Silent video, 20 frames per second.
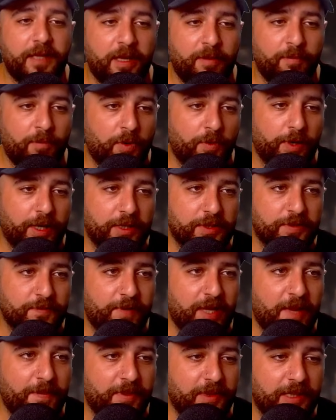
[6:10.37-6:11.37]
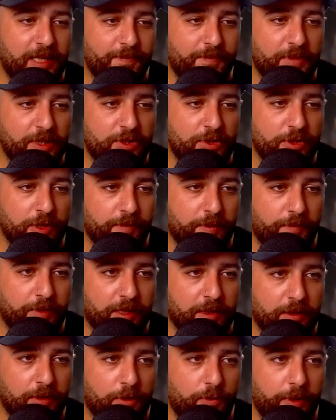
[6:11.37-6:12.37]
a Mora's Web. Let me show you
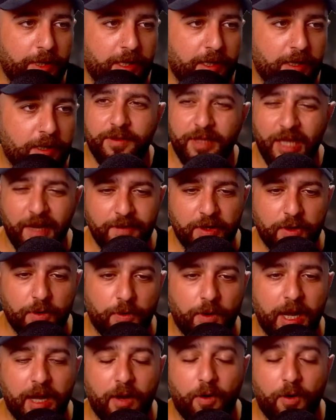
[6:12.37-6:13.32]
real quick. There we go. I